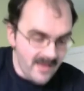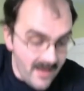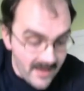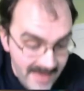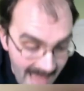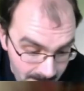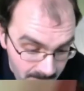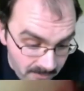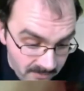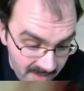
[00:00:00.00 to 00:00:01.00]
gap
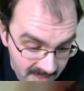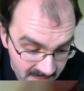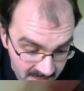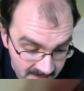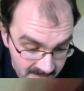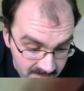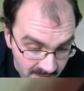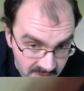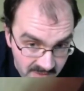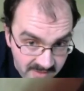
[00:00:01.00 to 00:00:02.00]
right here, as you
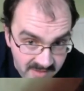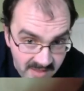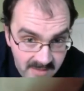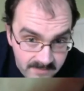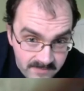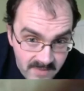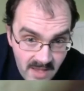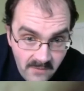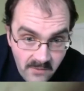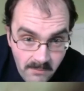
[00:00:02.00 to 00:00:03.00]
can see,
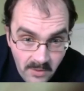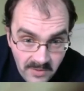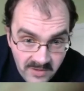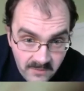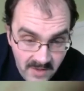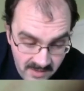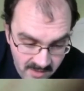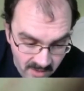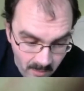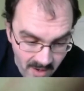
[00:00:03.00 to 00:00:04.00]
for both his feet.
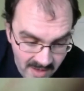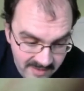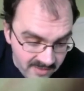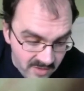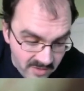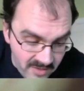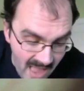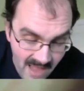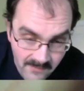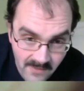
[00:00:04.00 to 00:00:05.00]
Otherwise, he's just going to have
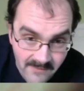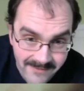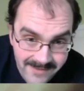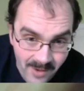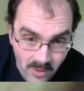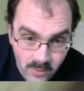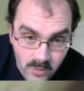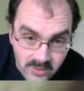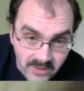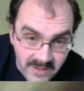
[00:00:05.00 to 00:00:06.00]
very awkward
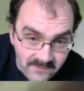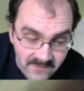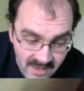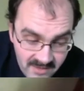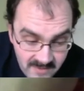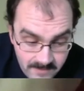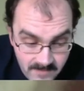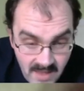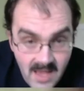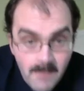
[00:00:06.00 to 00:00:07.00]
looking feet.
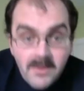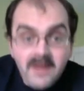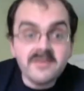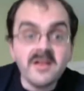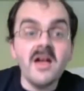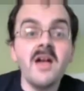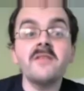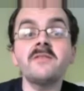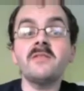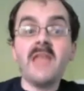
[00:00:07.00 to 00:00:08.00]
But
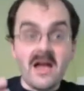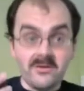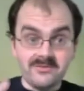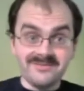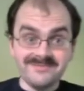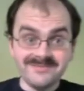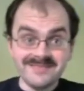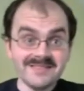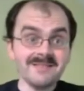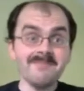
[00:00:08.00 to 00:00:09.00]
now the
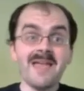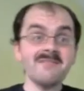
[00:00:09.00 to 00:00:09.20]
main